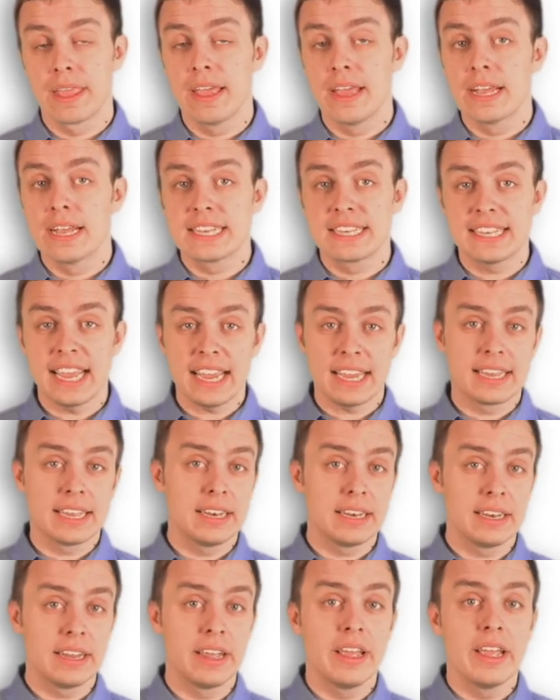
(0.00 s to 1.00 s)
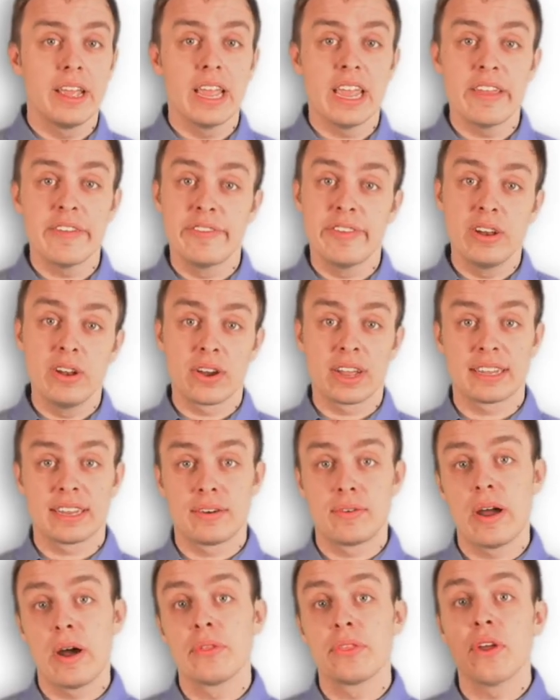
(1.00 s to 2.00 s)
Second, if you look at
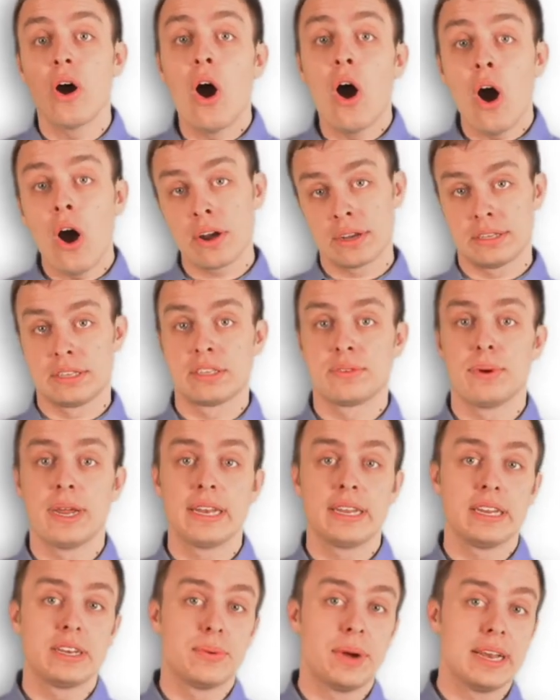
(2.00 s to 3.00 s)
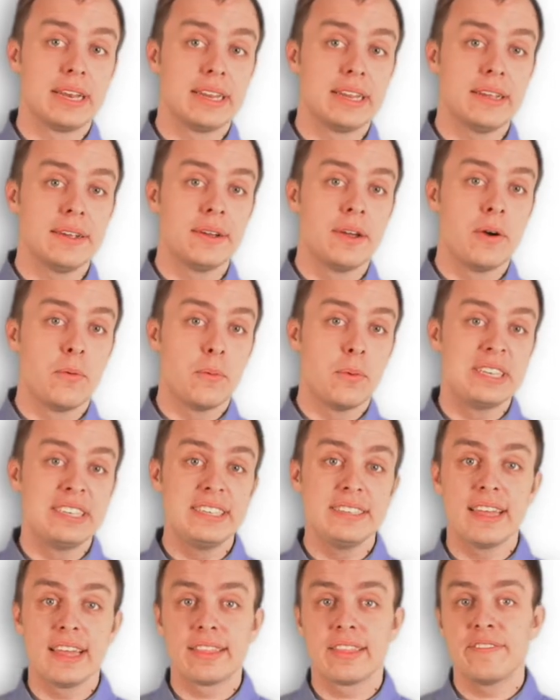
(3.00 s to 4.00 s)
around August 2020, we
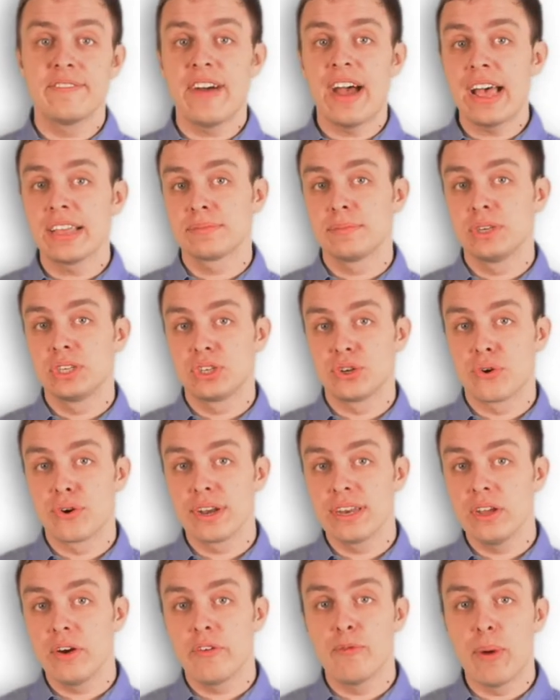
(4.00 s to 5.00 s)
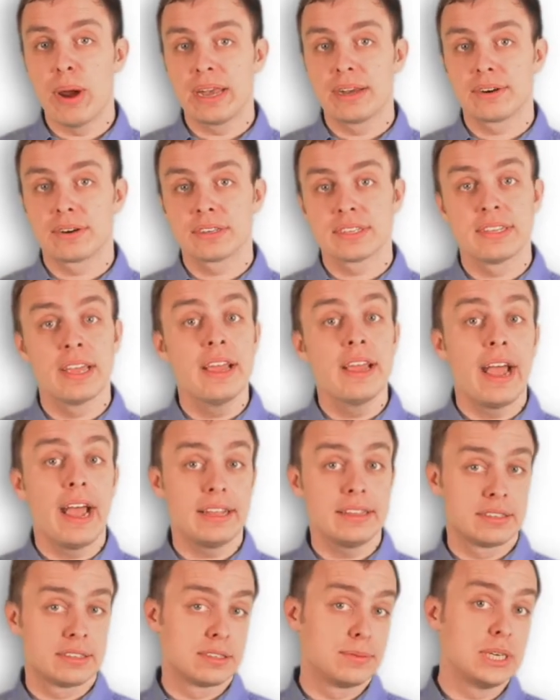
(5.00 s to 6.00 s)
see that the vast majority of vendors
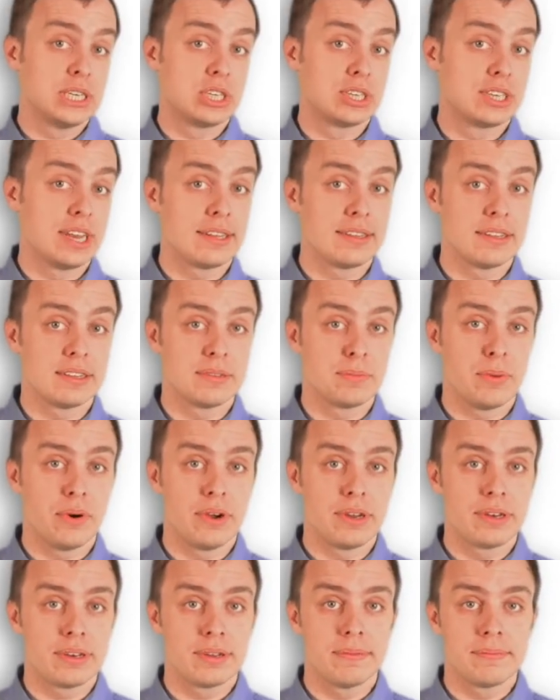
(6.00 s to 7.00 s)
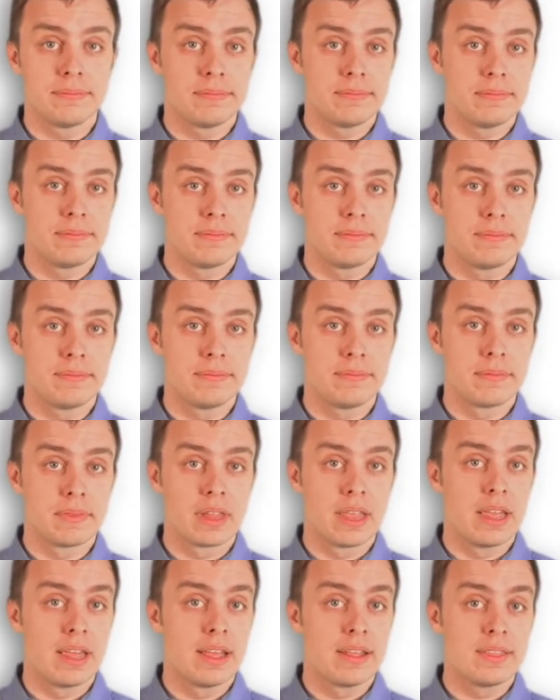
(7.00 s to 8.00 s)
had switched at this point.
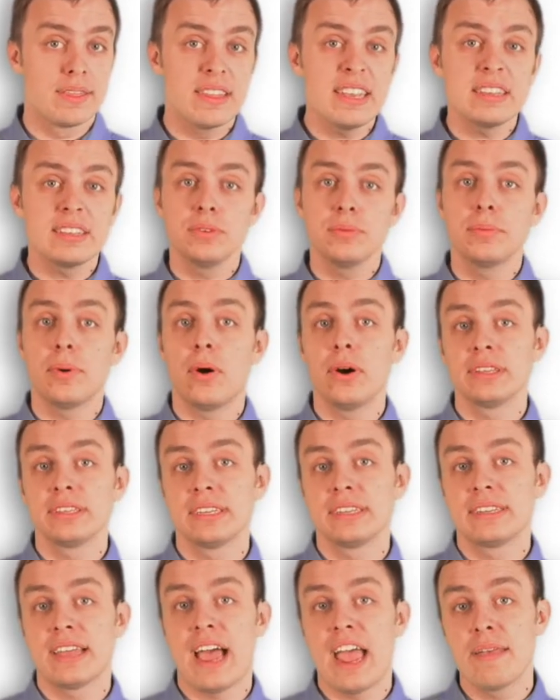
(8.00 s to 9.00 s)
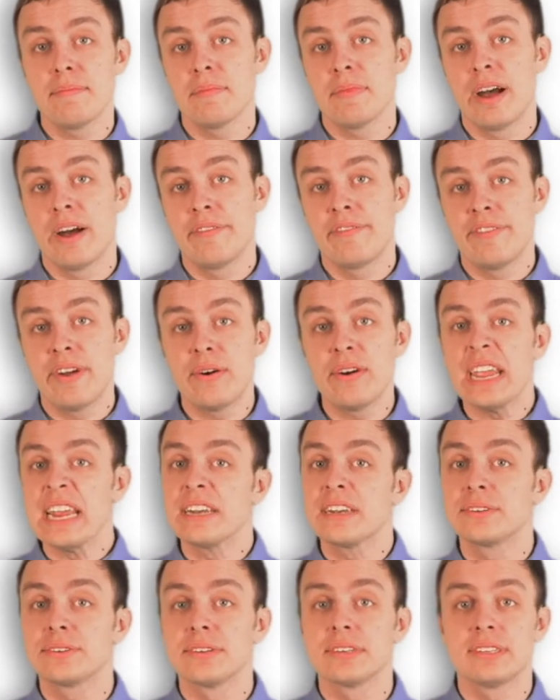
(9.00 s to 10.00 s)
These 2 points in time are very
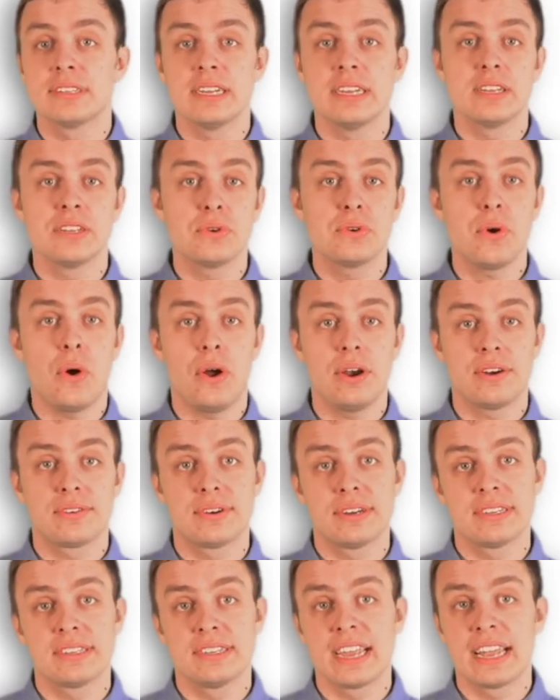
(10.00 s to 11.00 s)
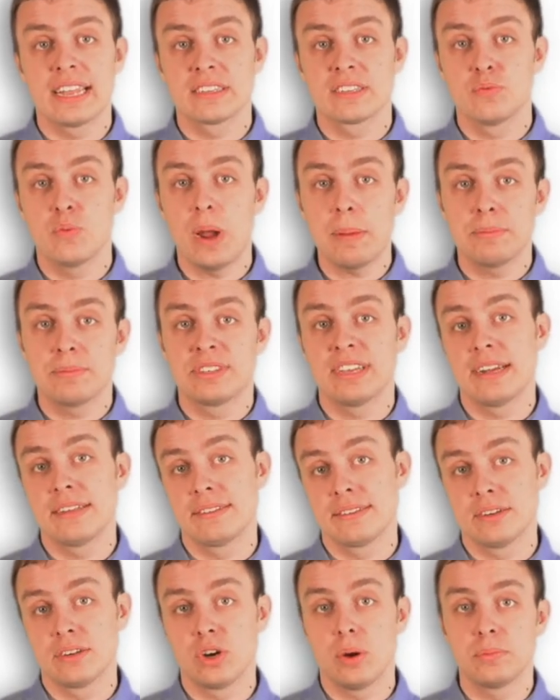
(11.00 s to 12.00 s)
interesting to contrast against
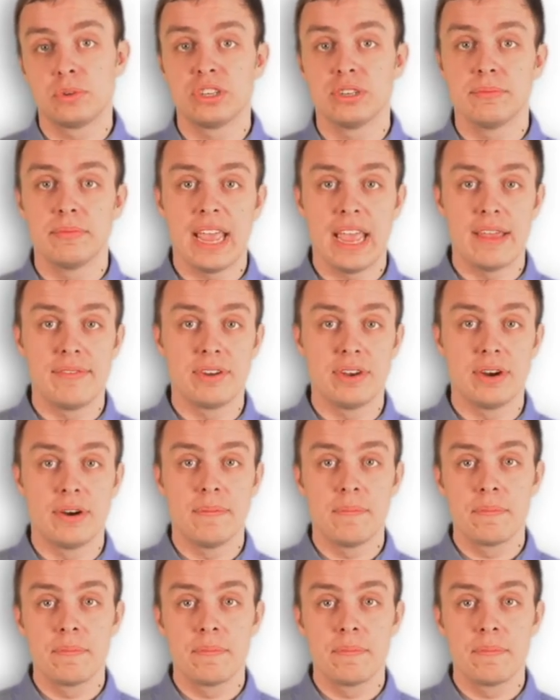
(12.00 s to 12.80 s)
websites' adoption behavior.